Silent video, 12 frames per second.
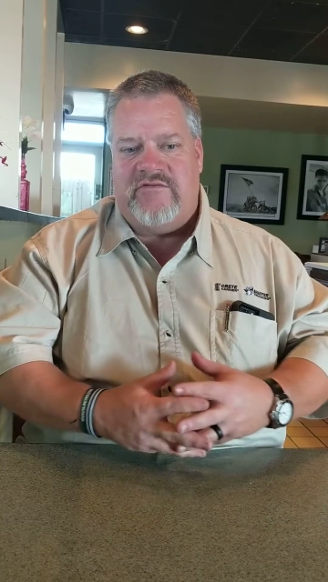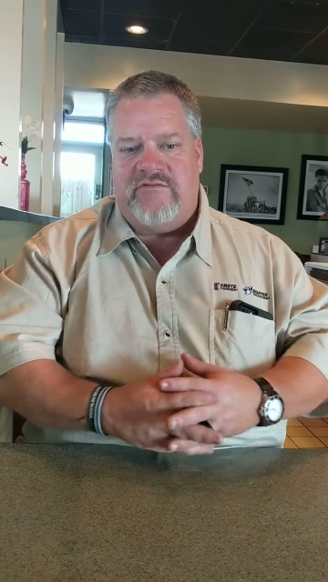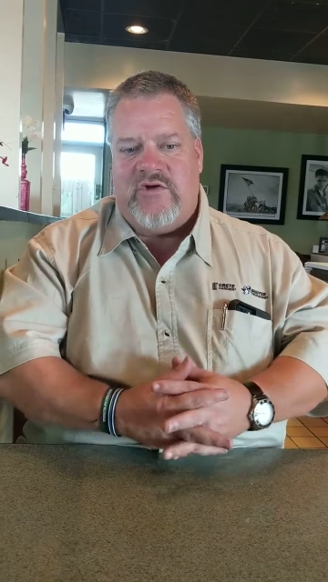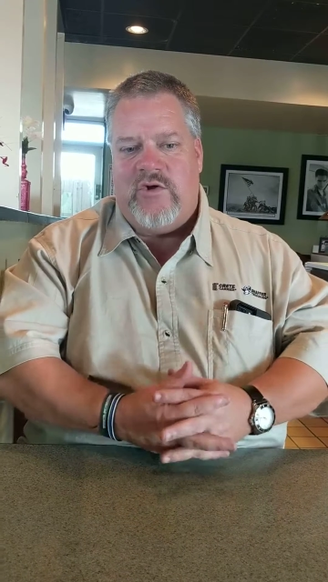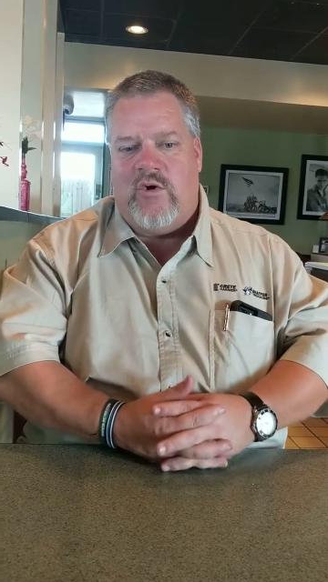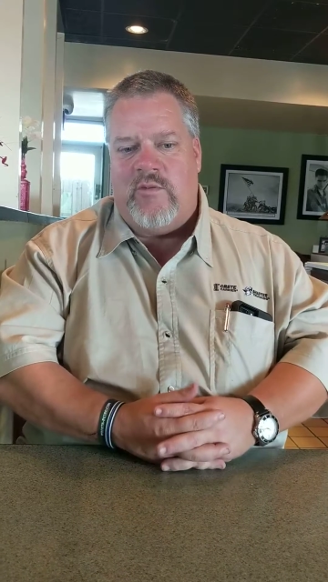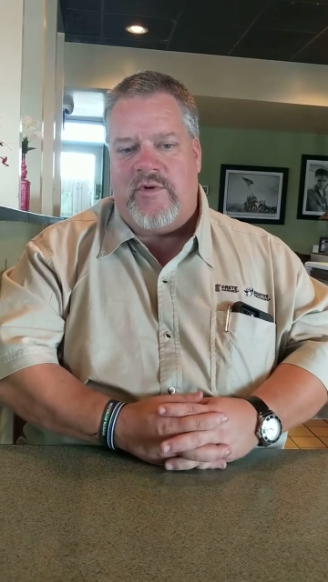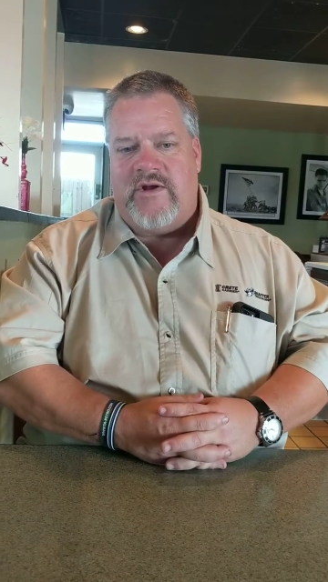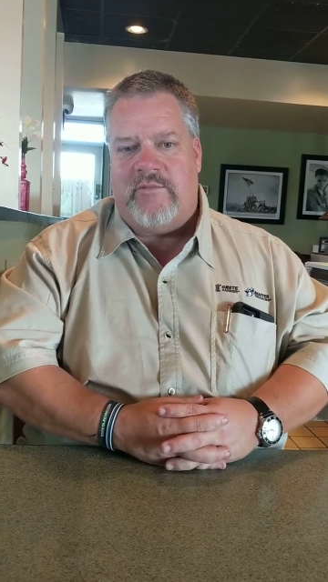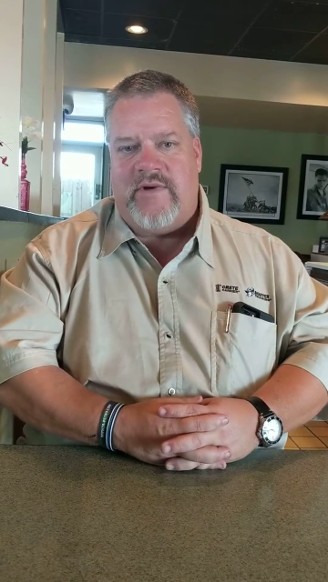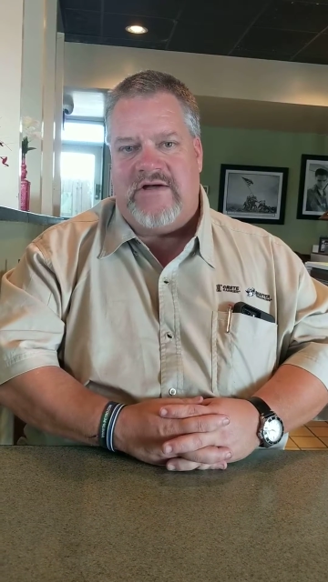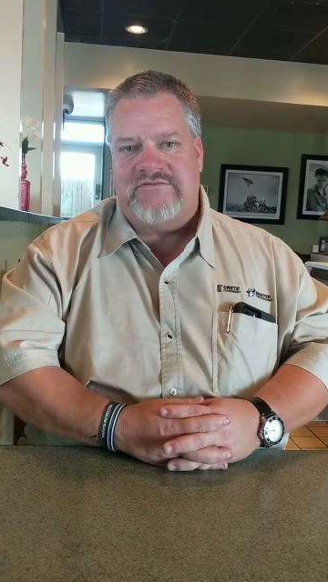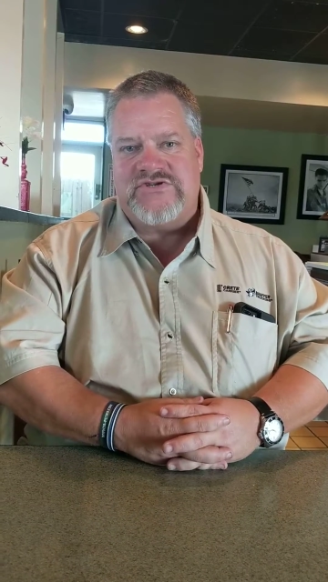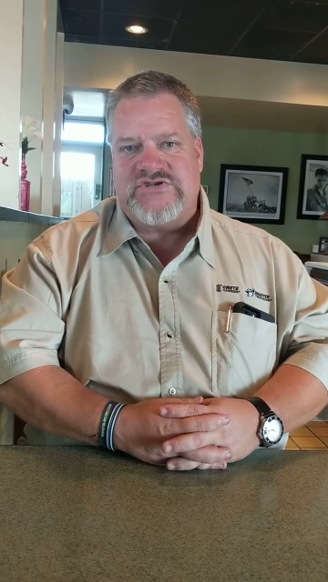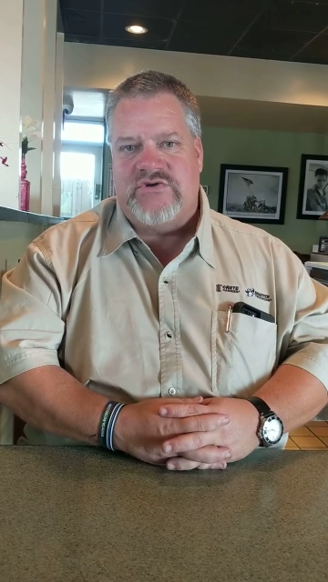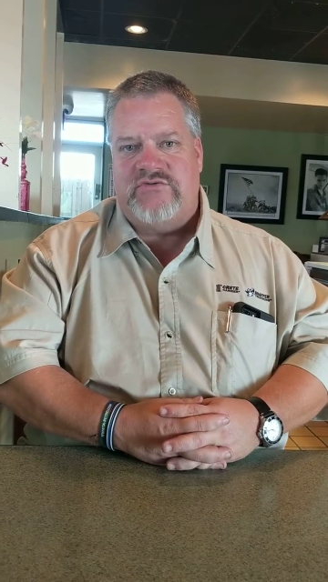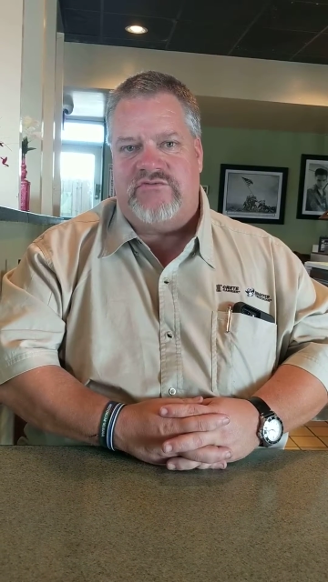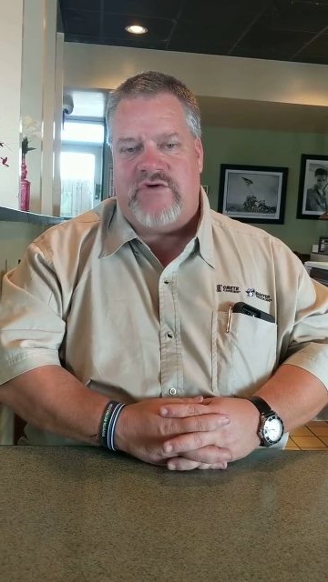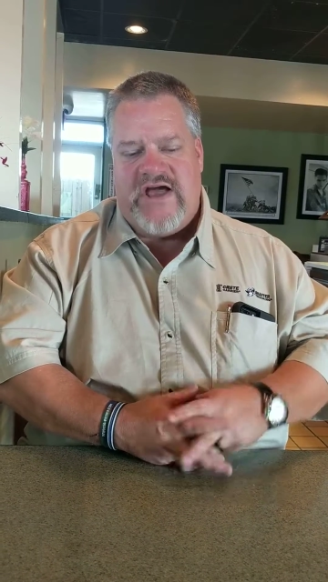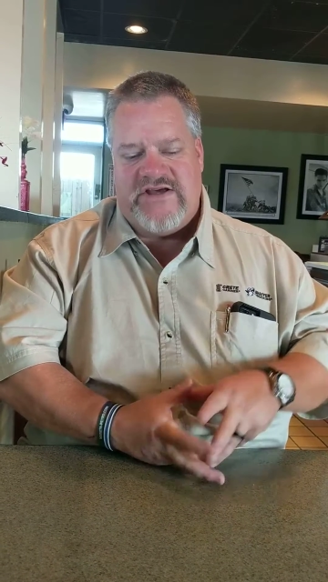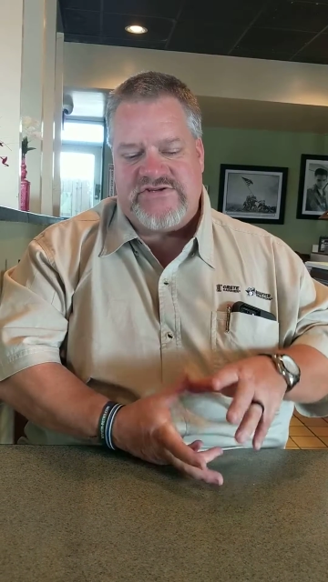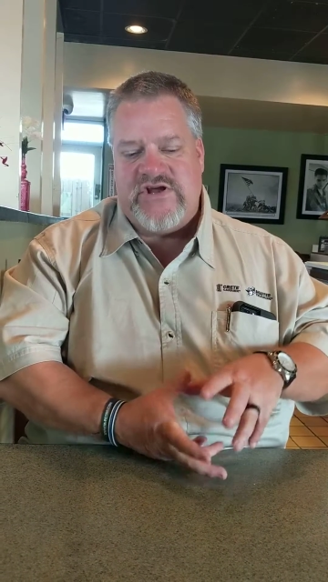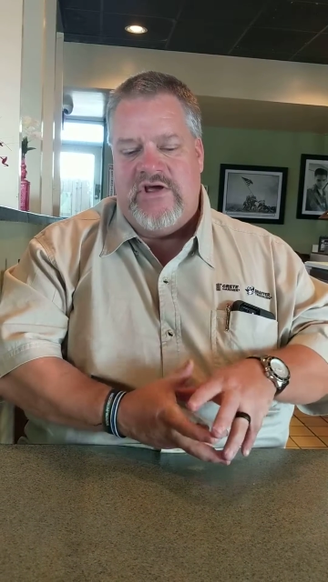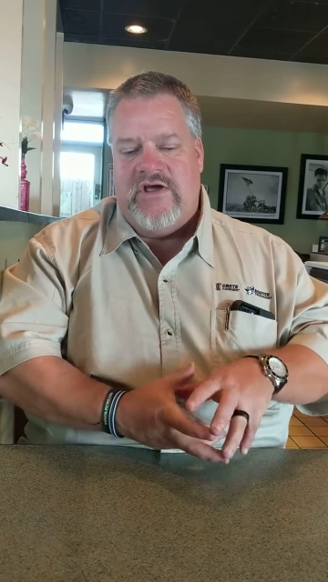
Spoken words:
if you go up in the mountains too fast,